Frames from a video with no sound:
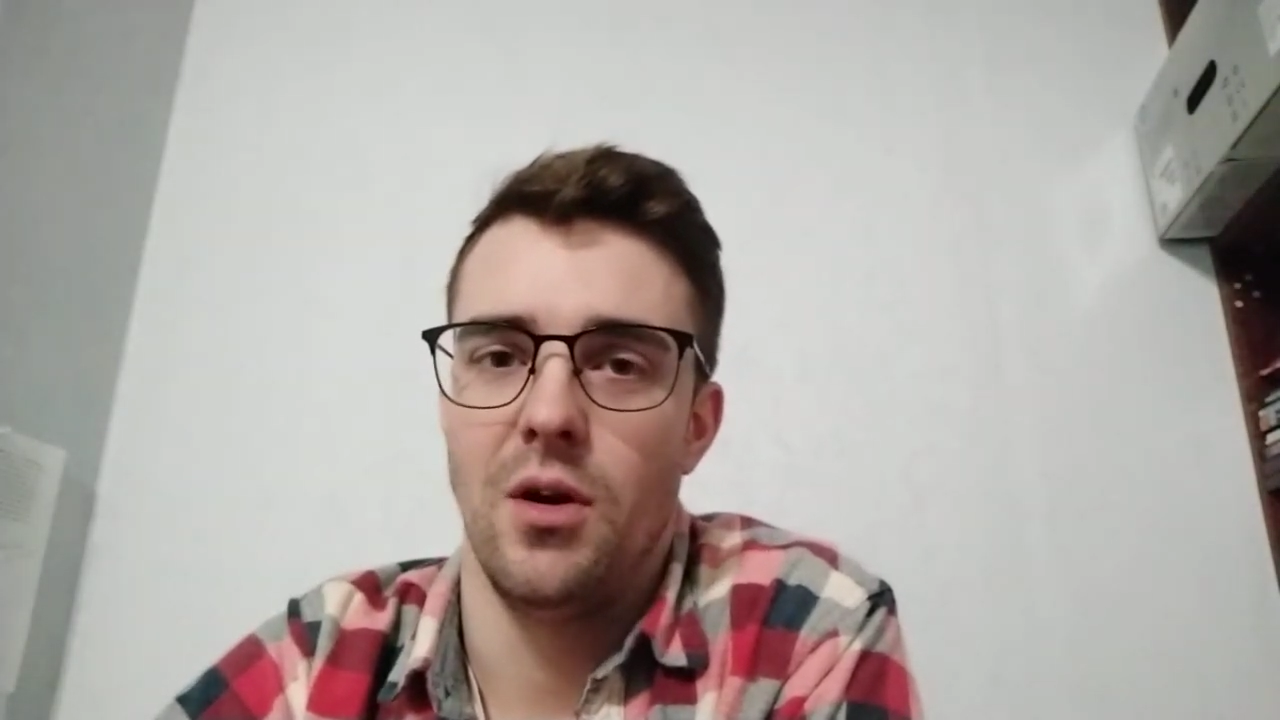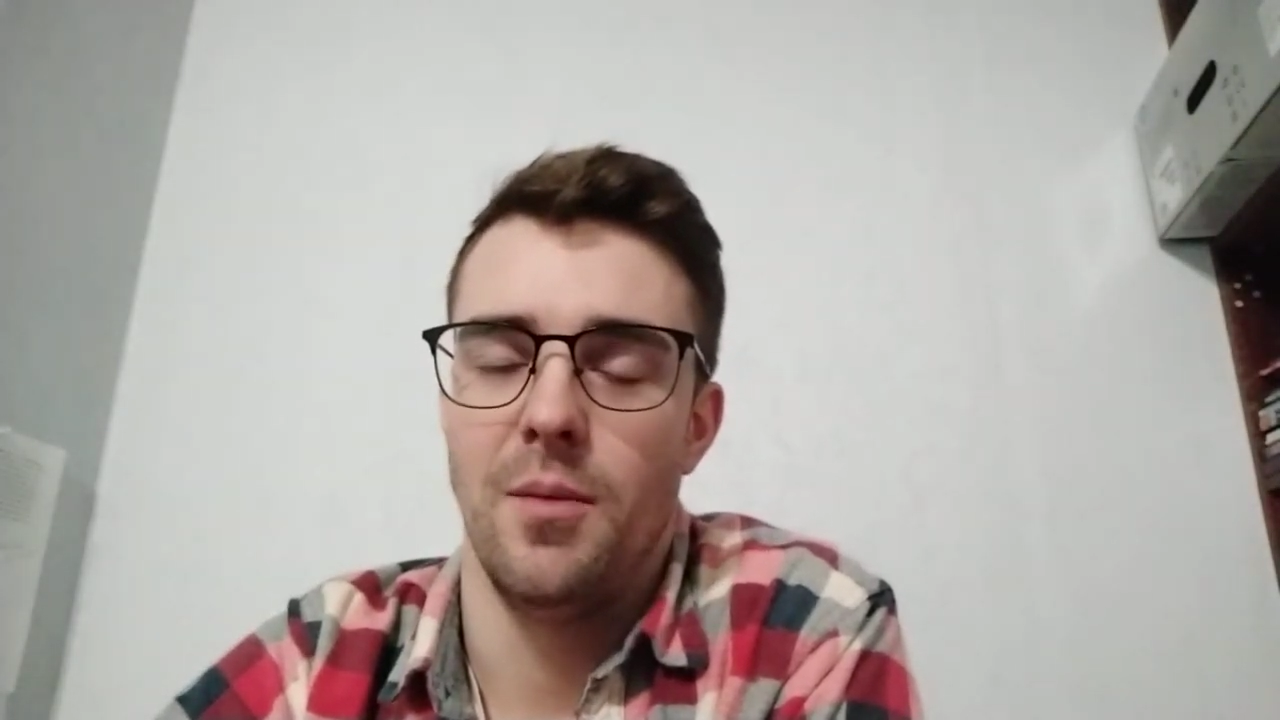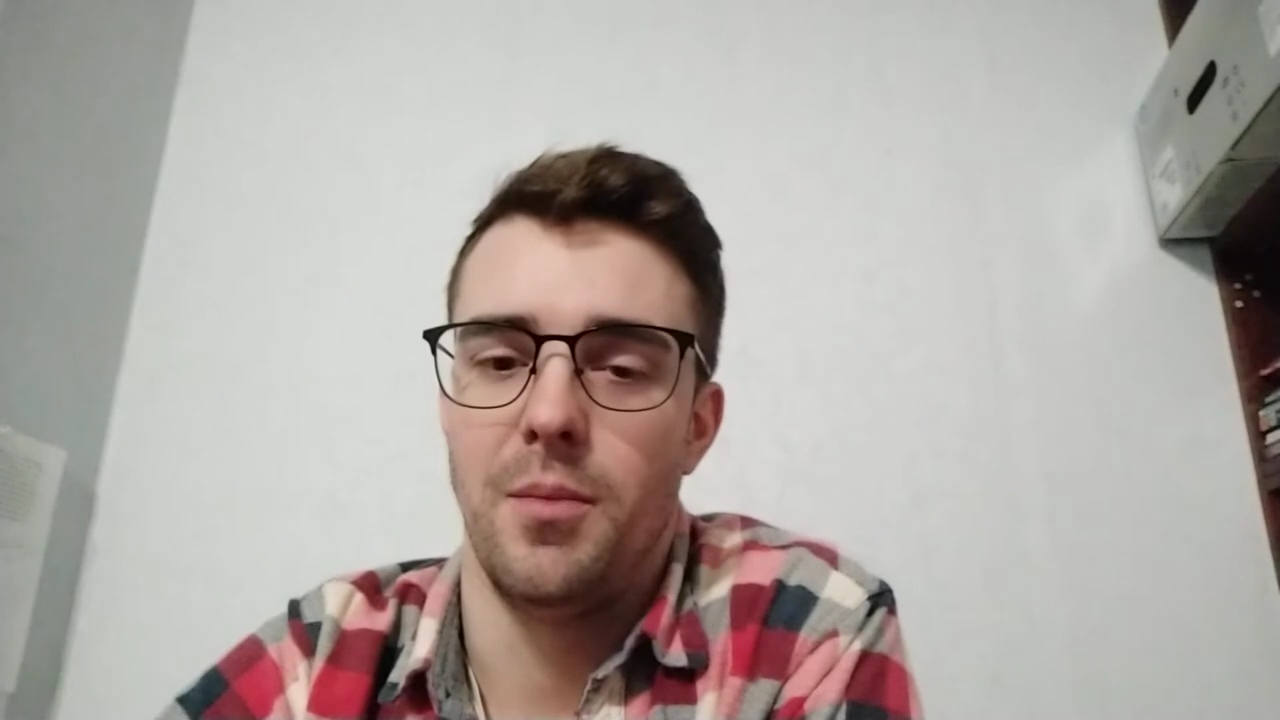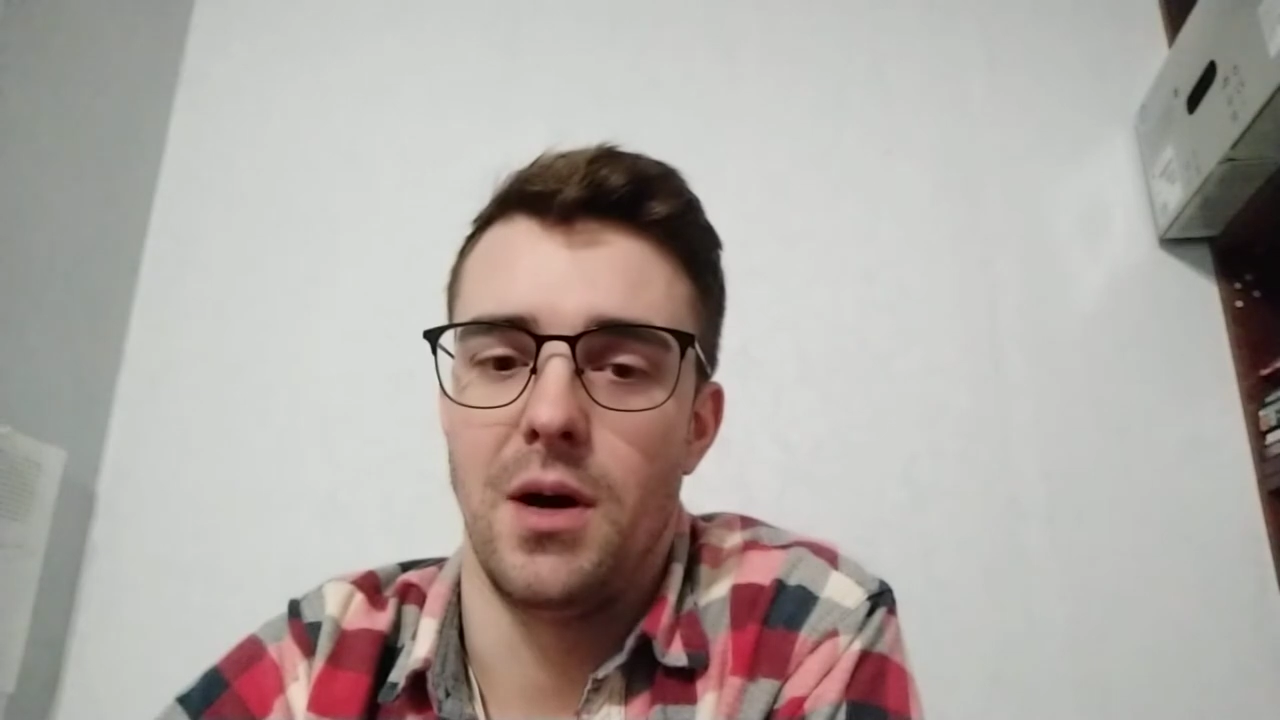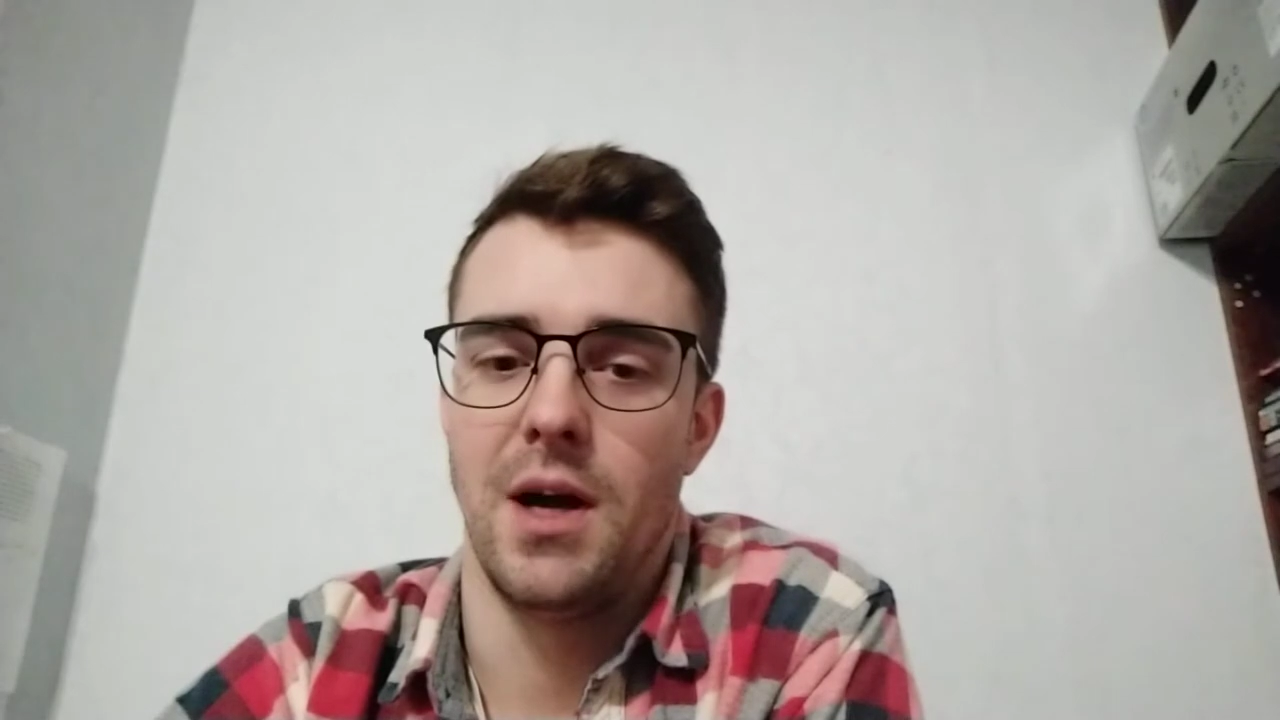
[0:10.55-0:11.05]

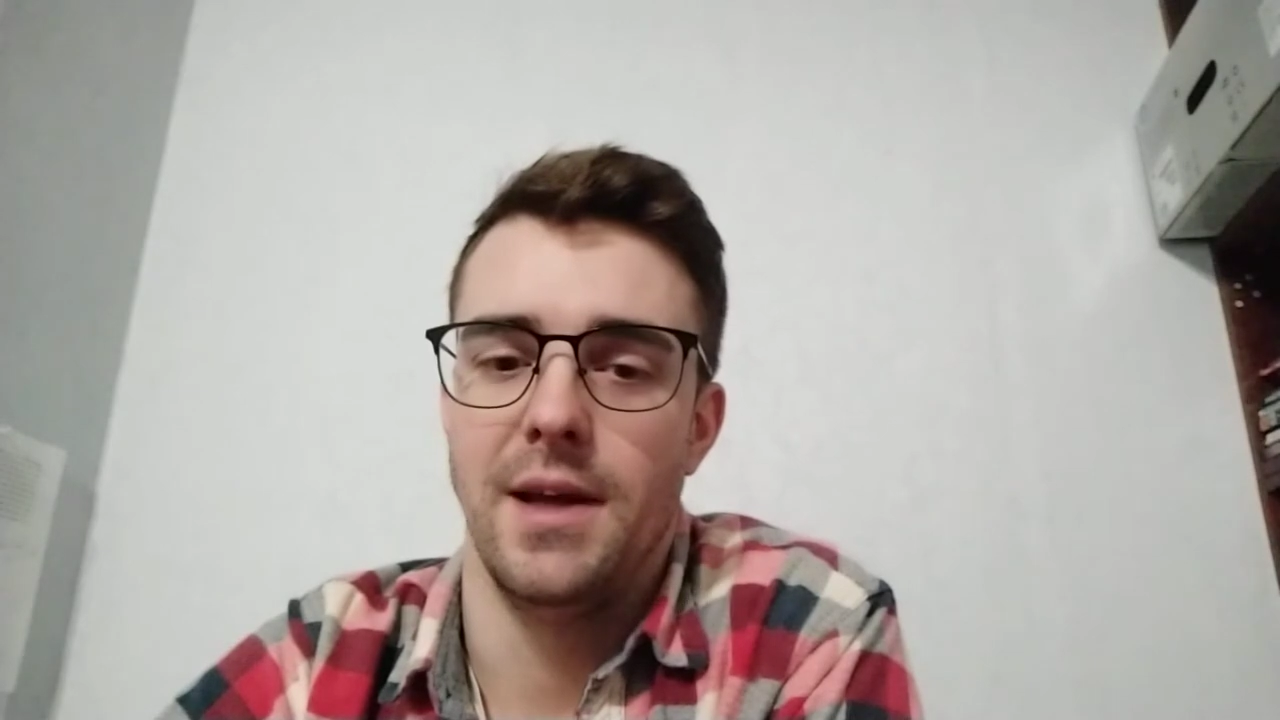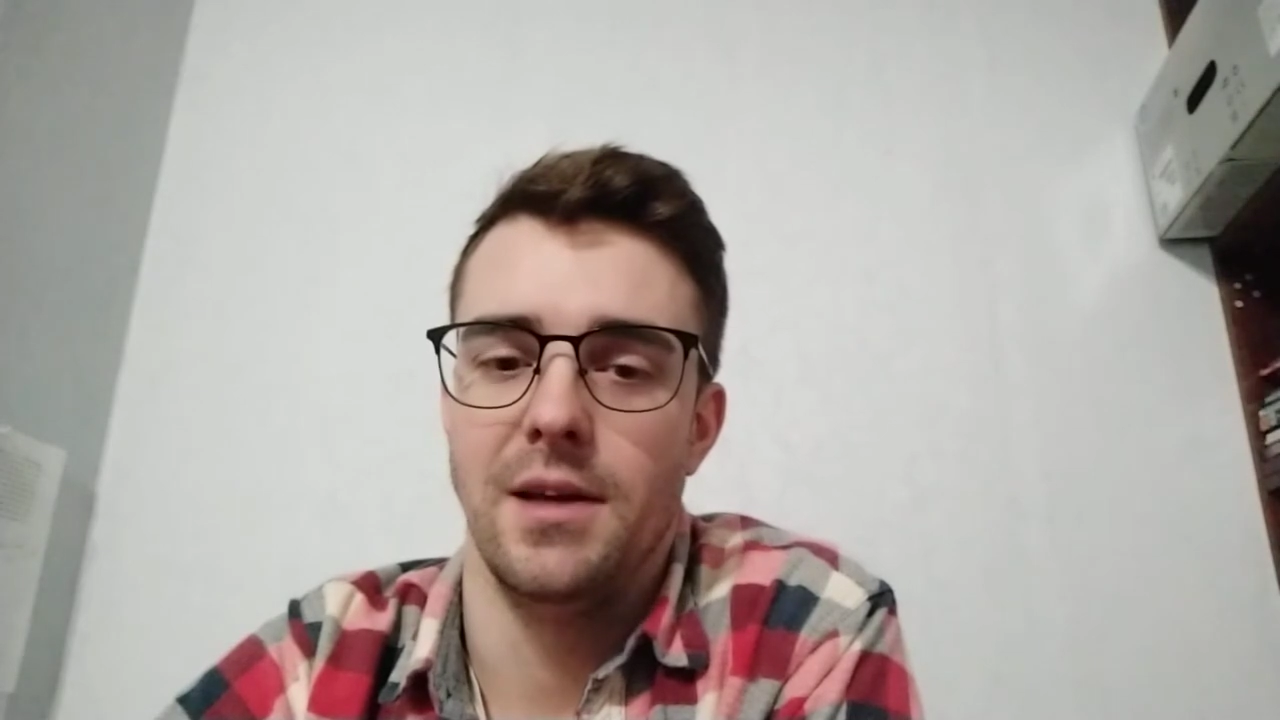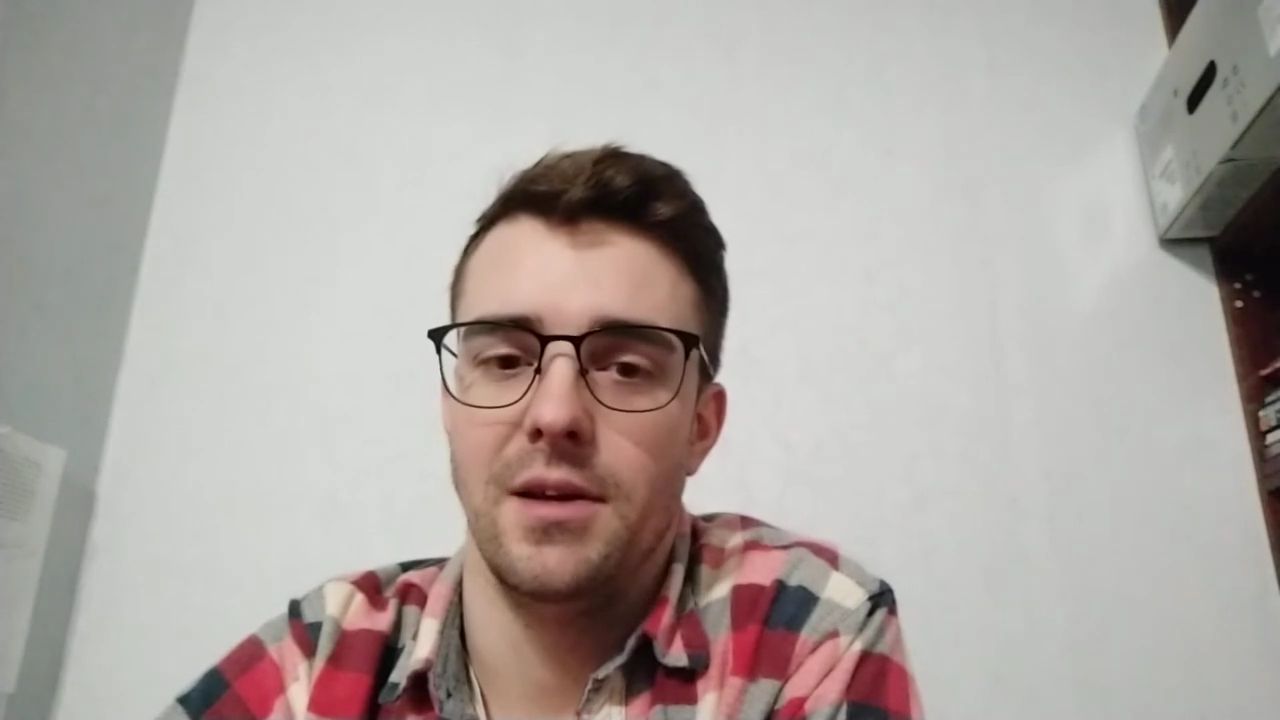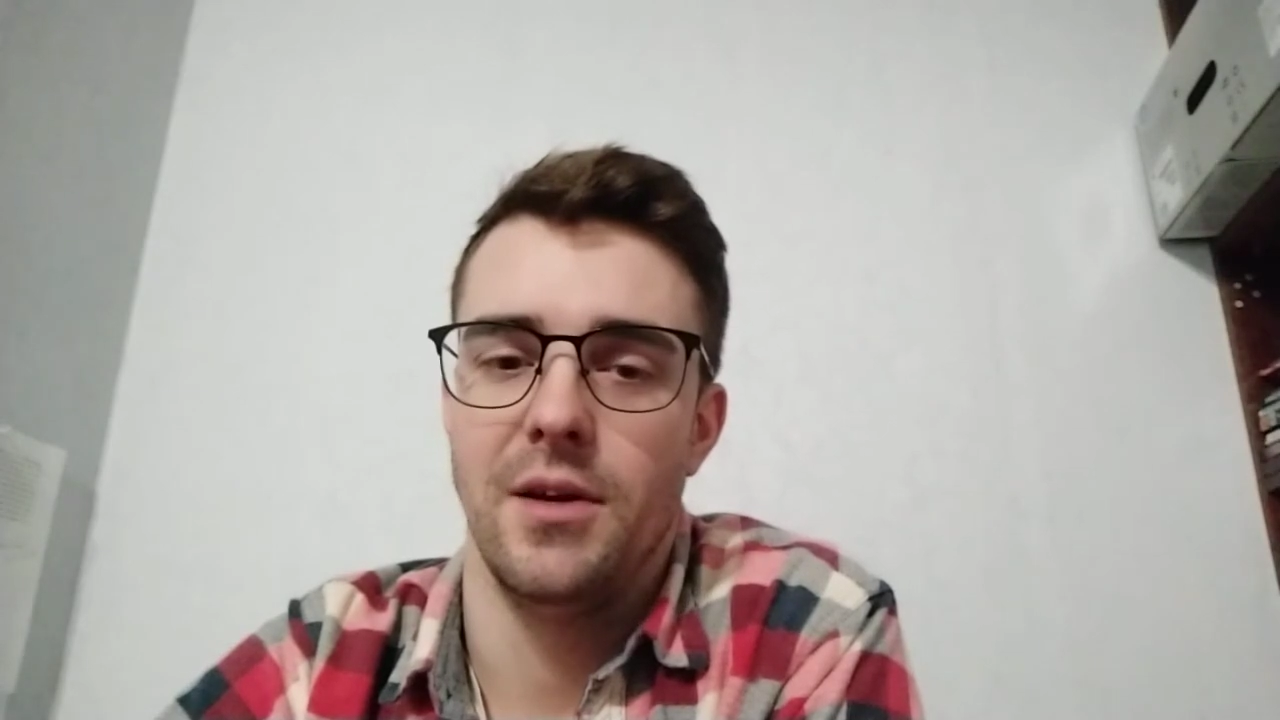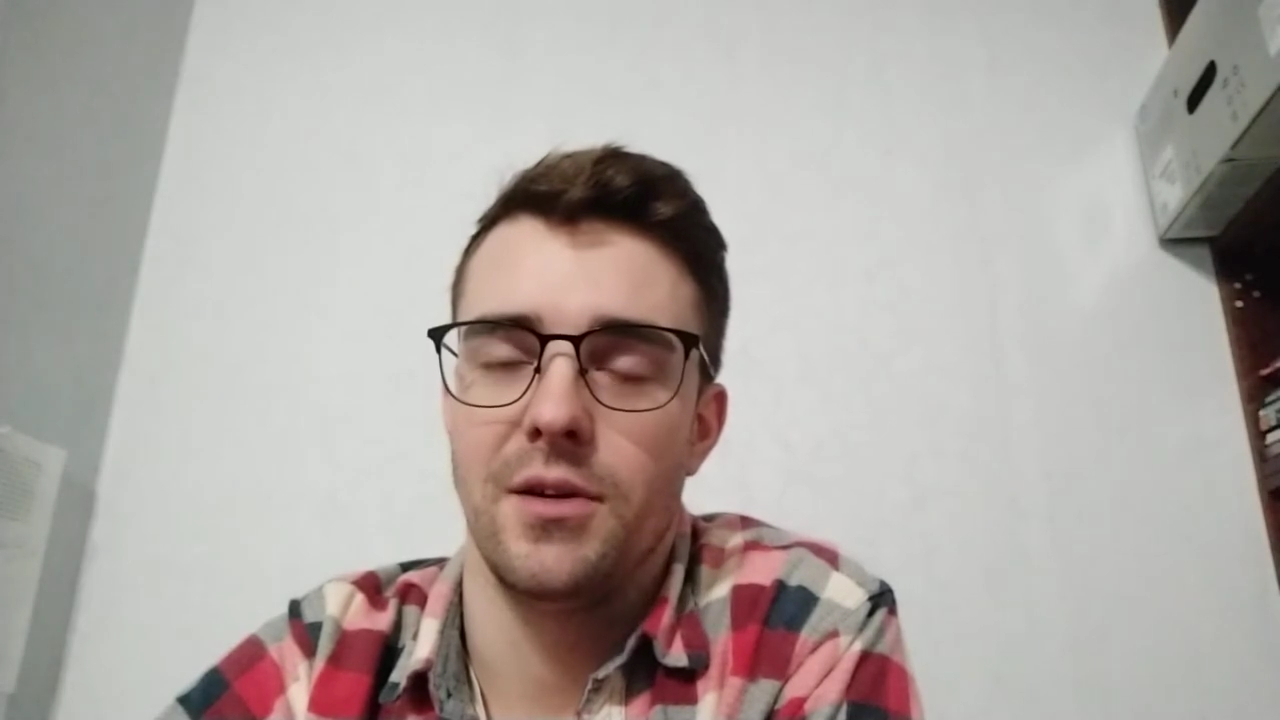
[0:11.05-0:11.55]
by